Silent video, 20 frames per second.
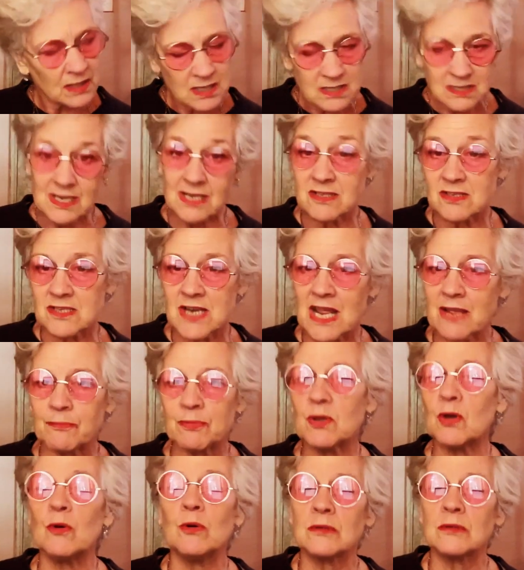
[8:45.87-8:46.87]
said
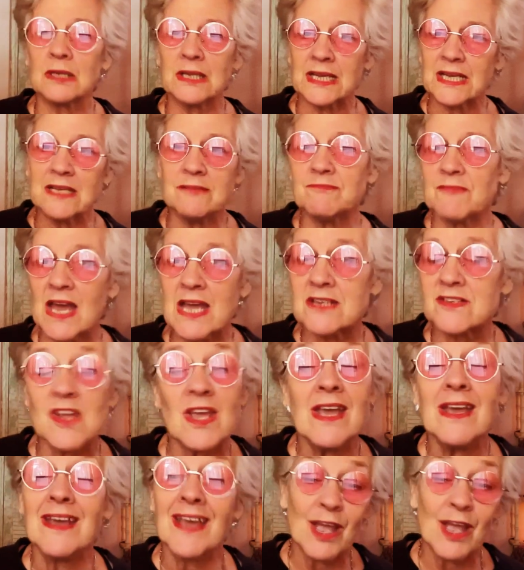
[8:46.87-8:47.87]
Snape coldly, as
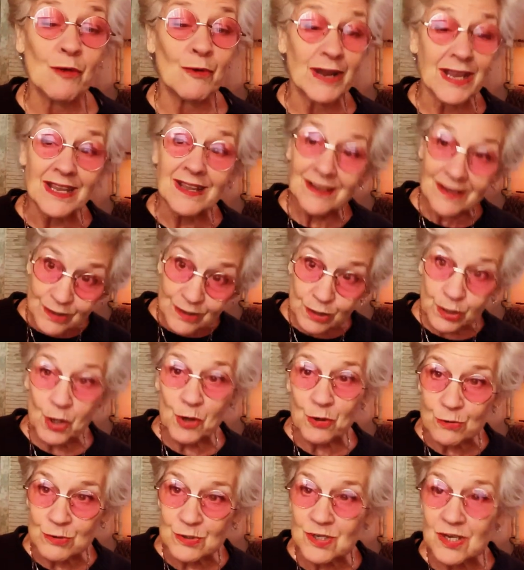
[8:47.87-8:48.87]
Harry
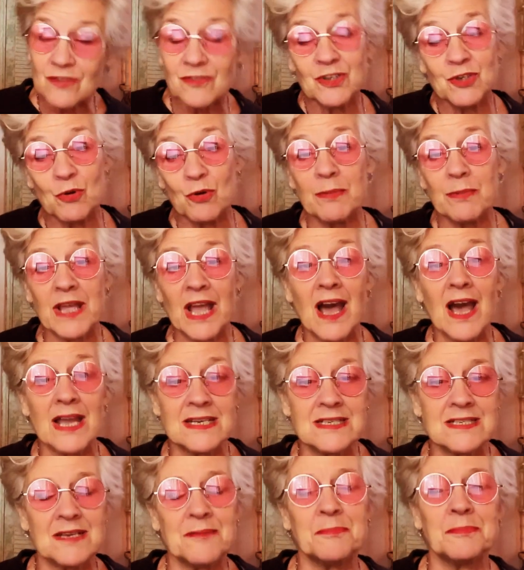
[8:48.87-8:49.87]
closed the door
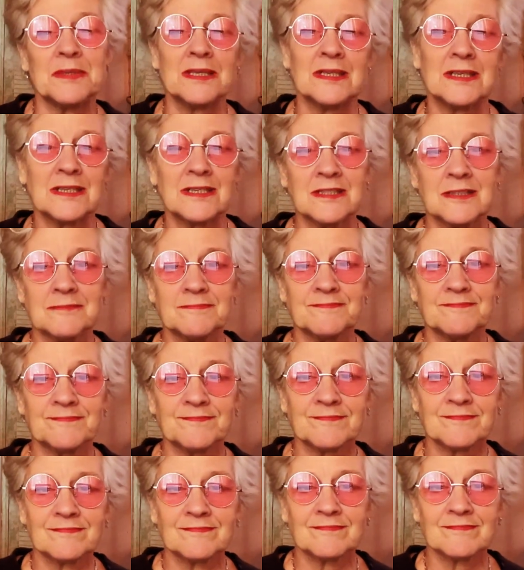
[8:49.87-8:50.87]
behind him.
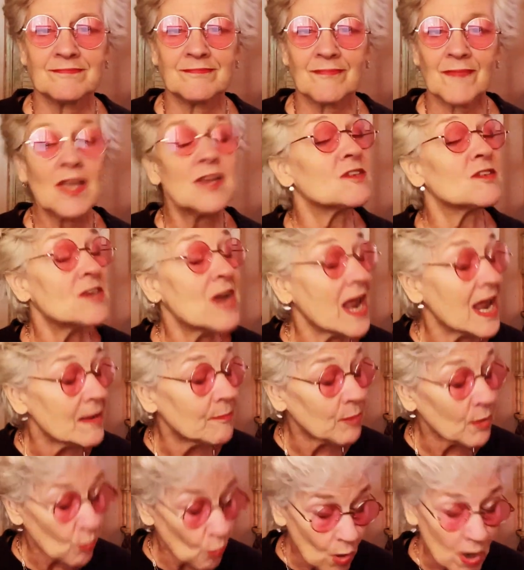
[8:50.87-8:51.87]

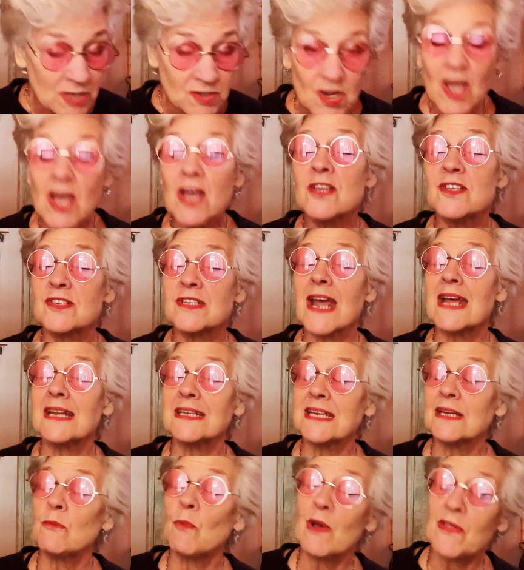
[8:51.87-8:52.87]
Snape was
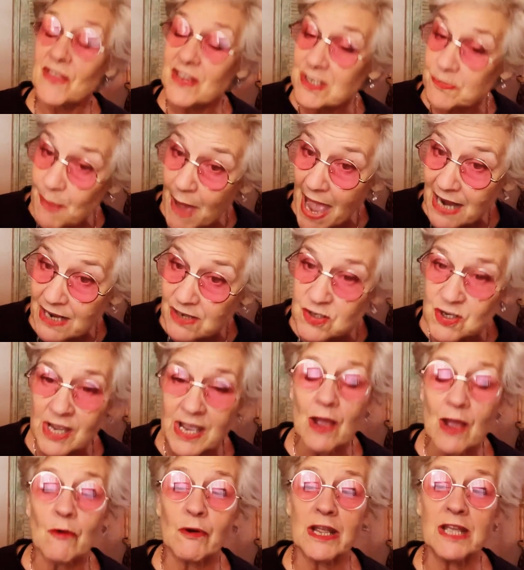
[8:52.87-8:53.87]
standing with his back to
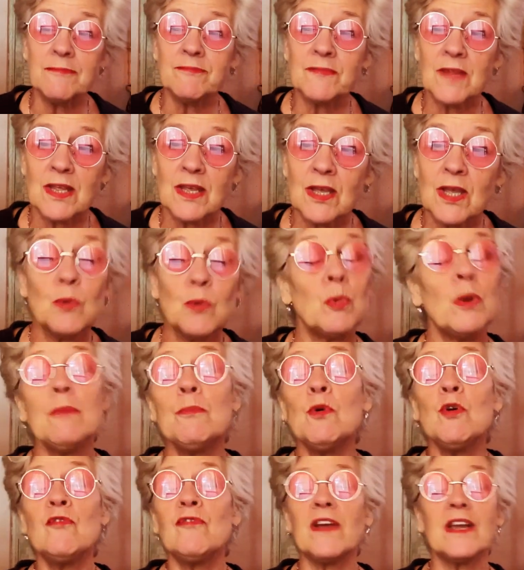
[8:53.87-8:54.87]
Harry,
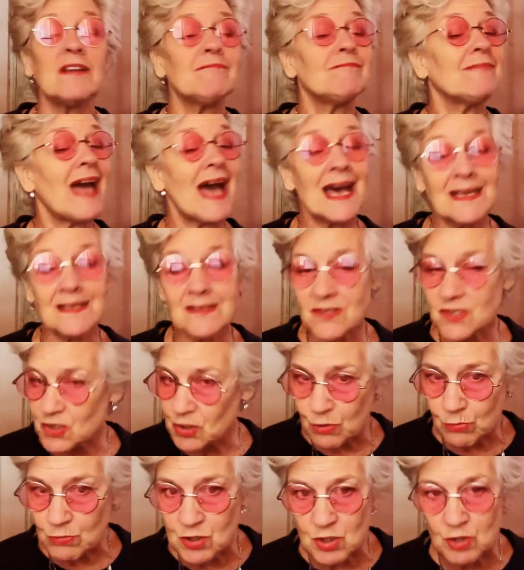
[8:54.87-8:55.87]
removing, as
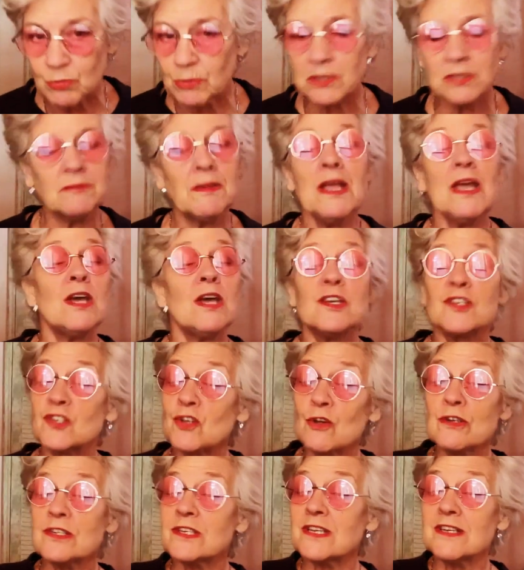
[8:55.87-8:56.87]
usual,
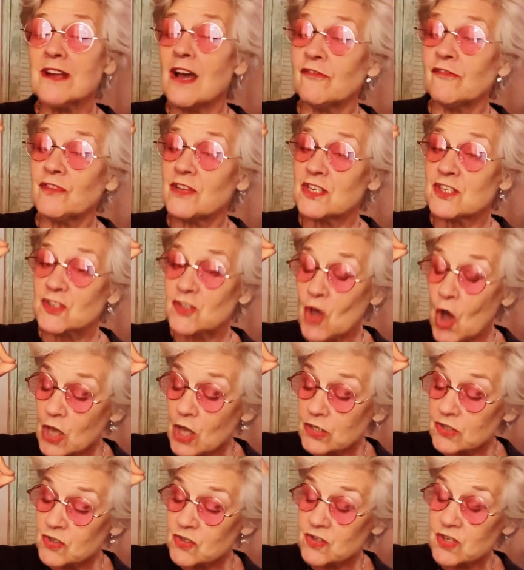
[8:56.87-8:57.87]
certain of his
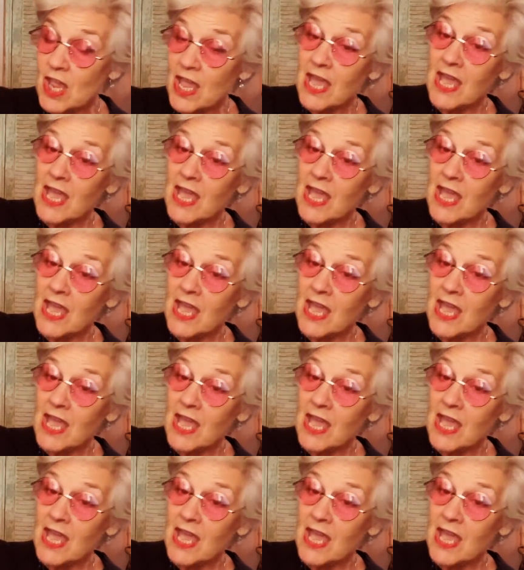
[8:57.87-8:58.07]
thoughts